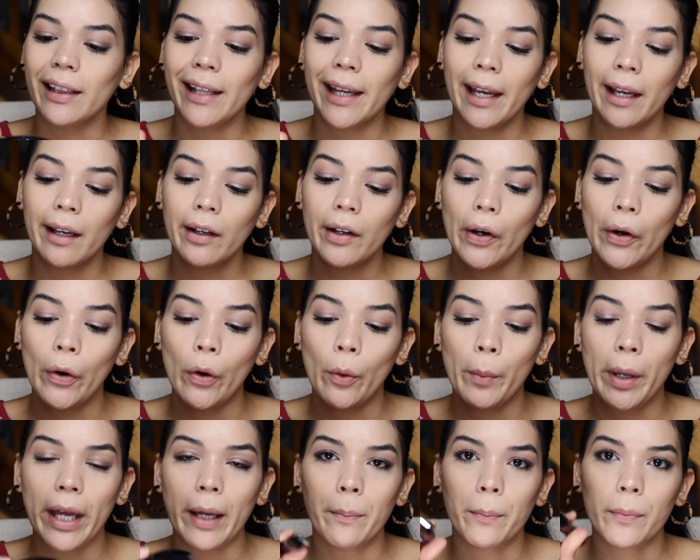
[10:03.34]

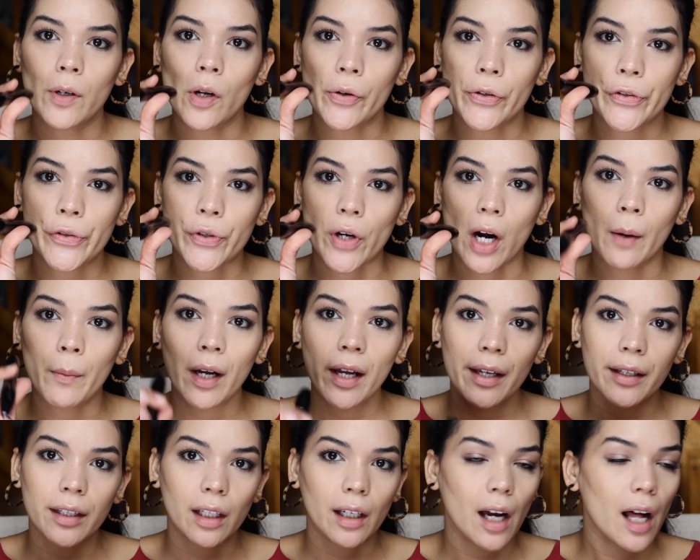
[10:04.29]
Lancome Hypnose
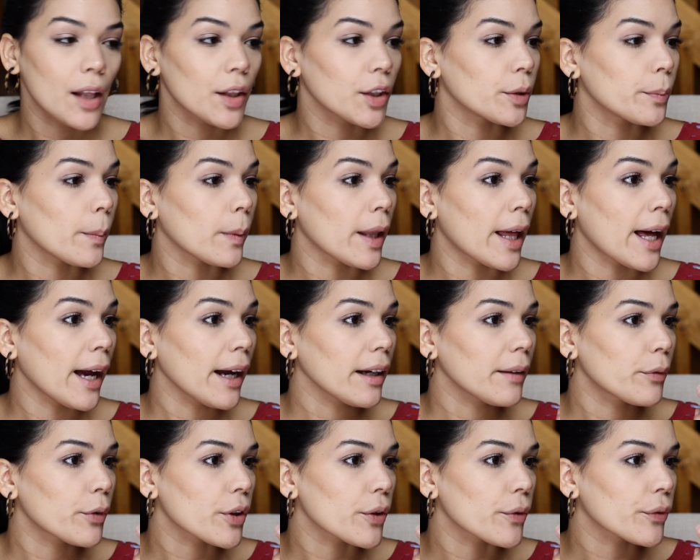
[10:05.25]
Drama in the color
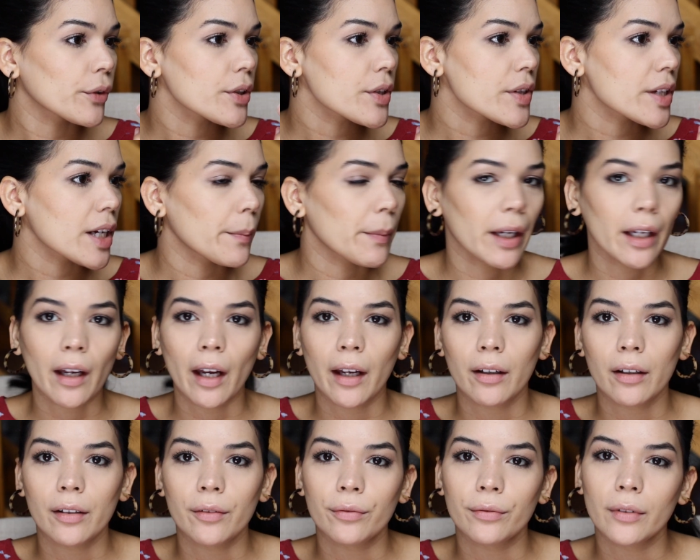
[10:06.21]
black. For the first time,
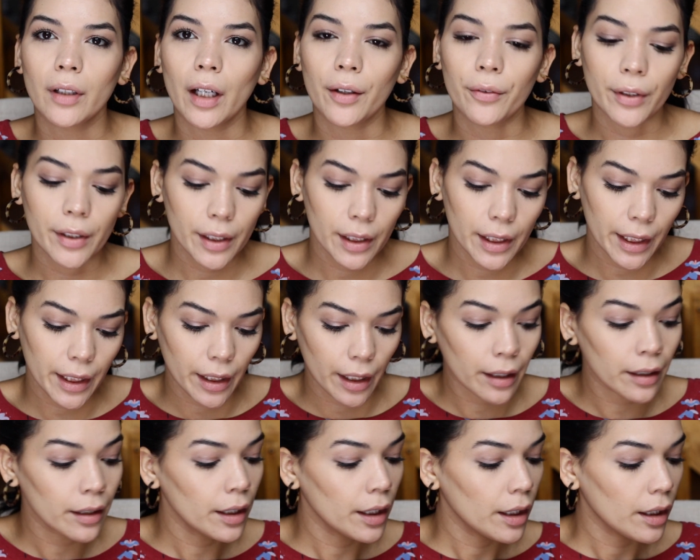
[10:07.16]
I really like
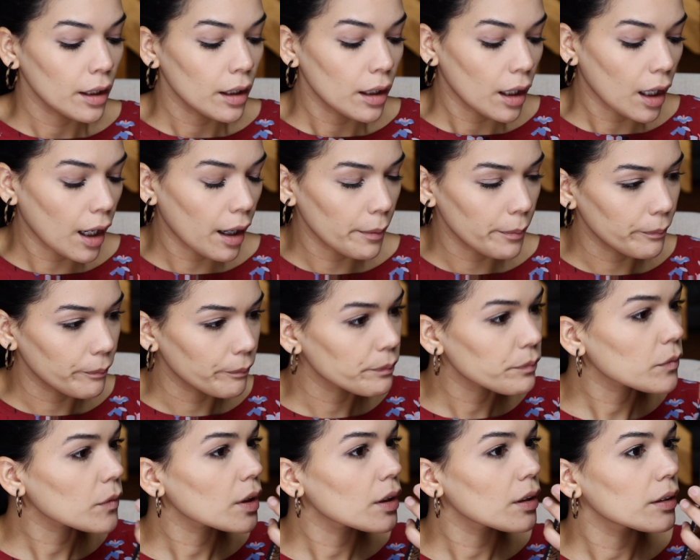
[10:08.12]
it.
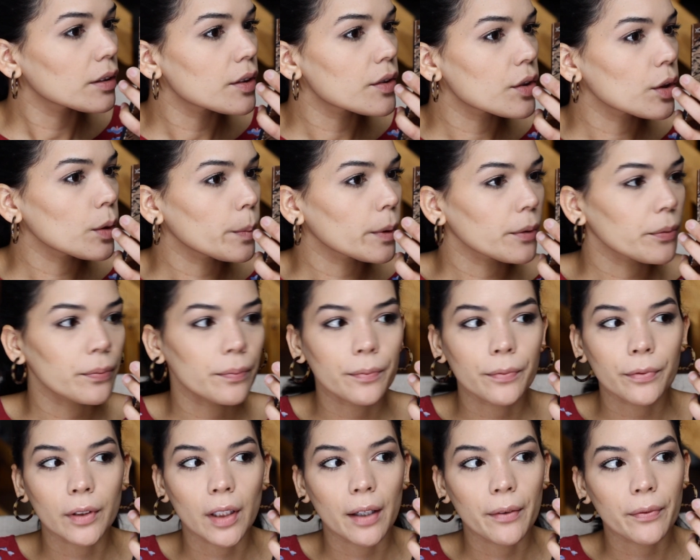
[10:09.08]
Super
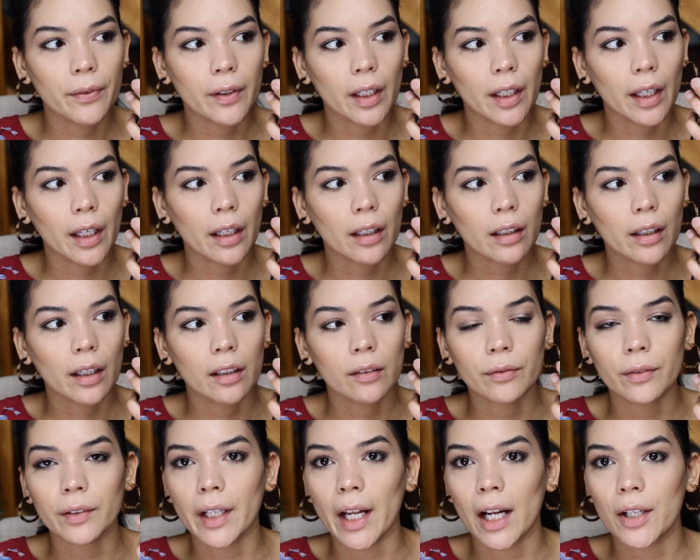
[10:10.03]
fluffy,
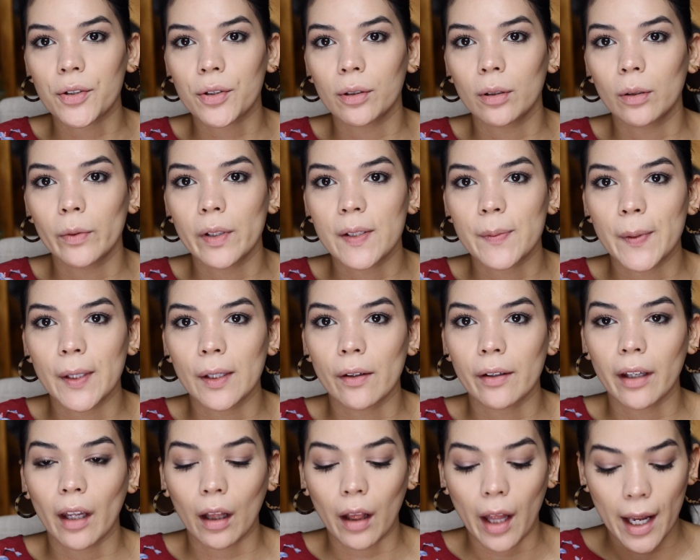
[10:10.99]
kind of natural, wispy
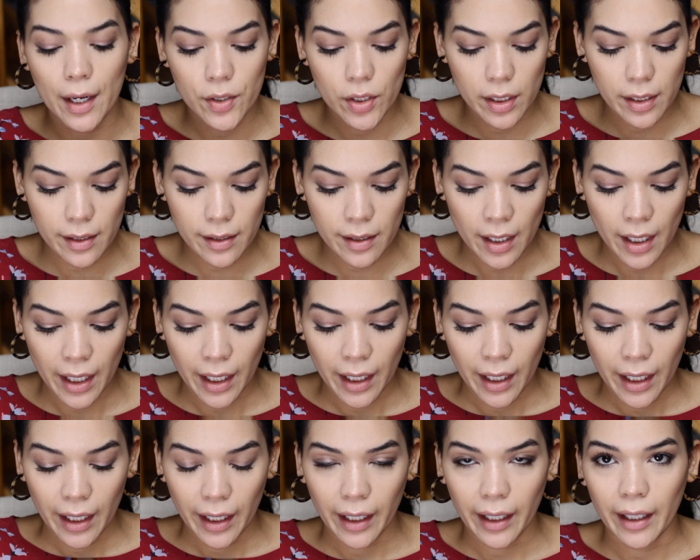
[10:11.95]
looking lashes.
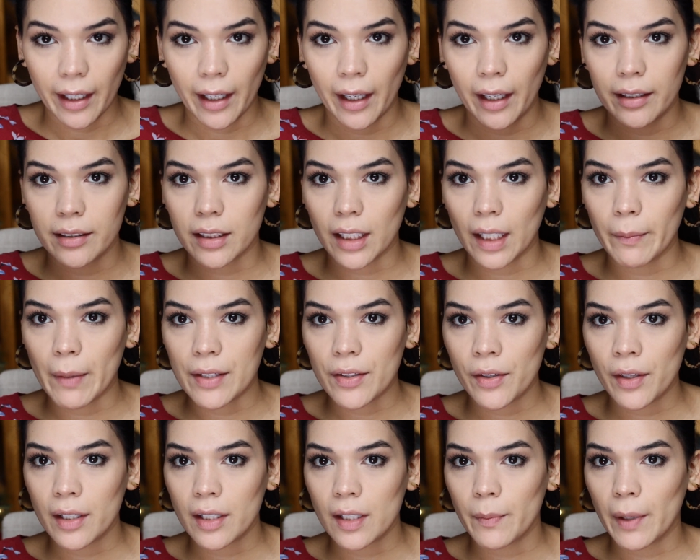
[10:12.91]
And I
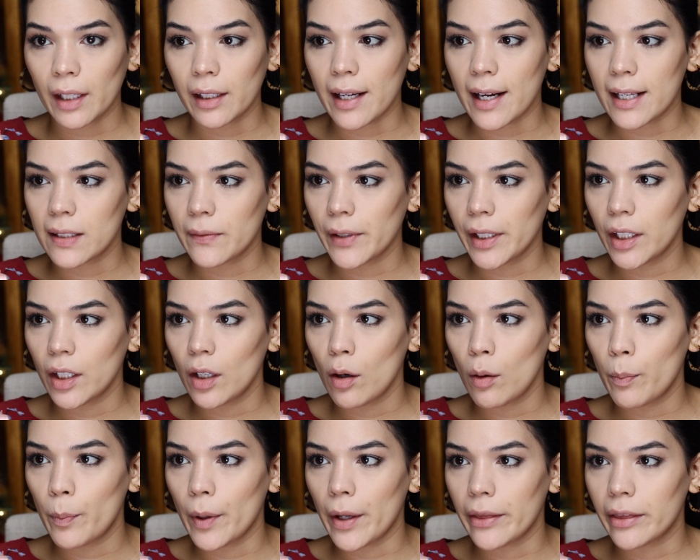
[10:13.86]
mentioned this in my last
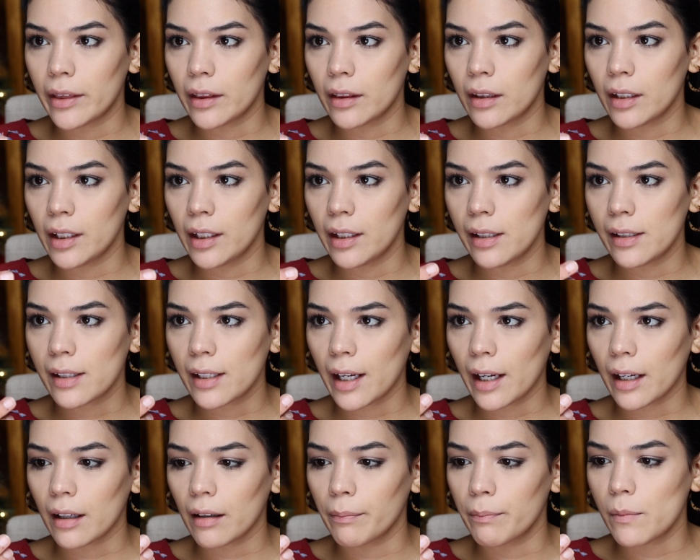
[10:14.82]
video, but these
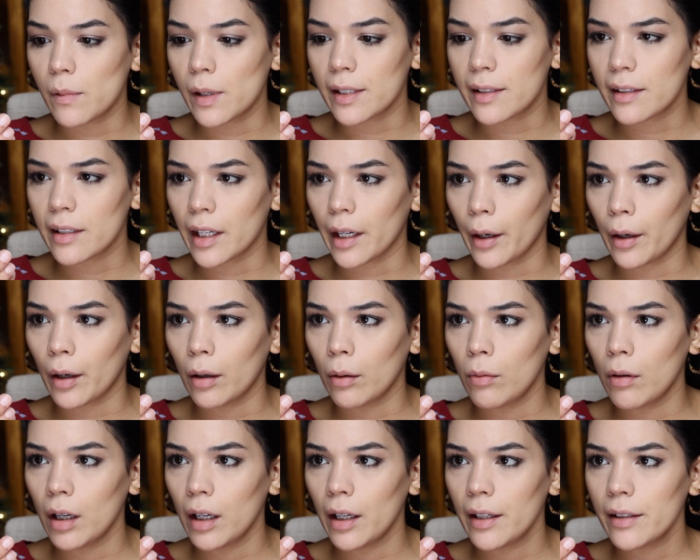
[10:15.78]

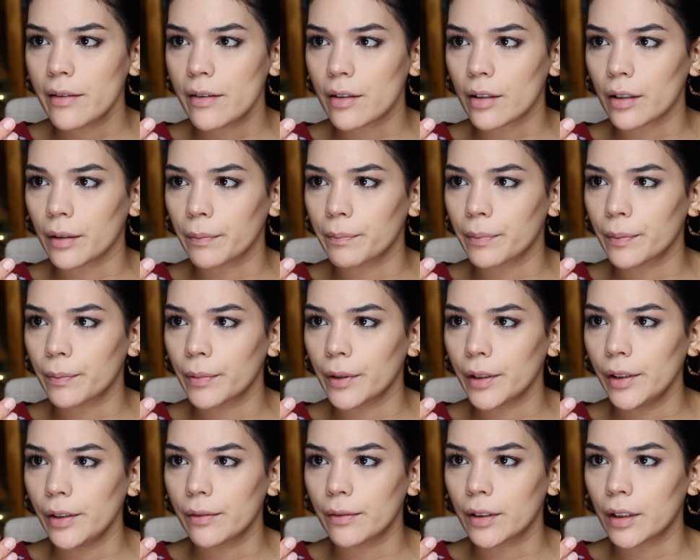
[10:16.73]
mascara wands, or
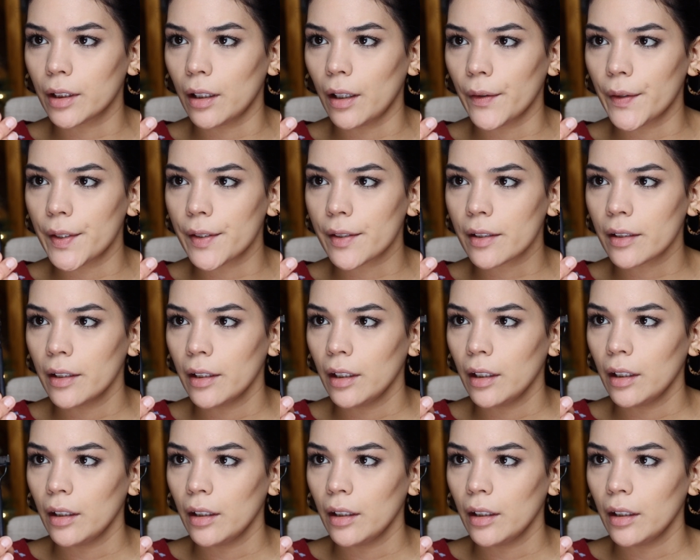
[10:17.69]
what do you call this?